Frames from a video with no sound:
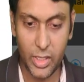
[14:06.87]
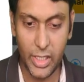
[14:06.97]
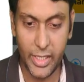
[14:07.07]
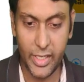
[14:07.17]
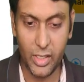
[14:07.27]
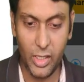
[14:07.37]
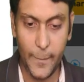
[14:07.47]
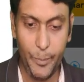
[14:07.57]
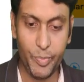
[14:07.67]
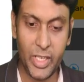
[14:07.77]
Click here,
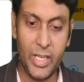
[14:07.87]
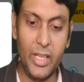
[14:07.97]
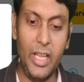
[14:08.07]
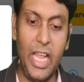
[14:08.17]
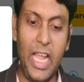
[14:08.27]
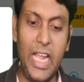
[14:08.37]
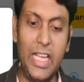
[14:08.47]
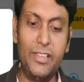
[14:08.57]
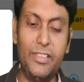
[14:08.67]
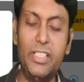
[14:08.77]
and
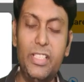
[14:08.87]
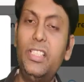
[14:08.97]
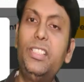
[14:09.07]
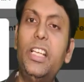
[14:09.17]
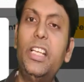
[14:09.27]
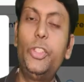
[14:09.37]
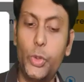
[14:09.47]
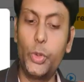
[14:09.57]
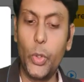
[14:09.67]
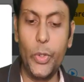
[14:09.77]
this is just to show you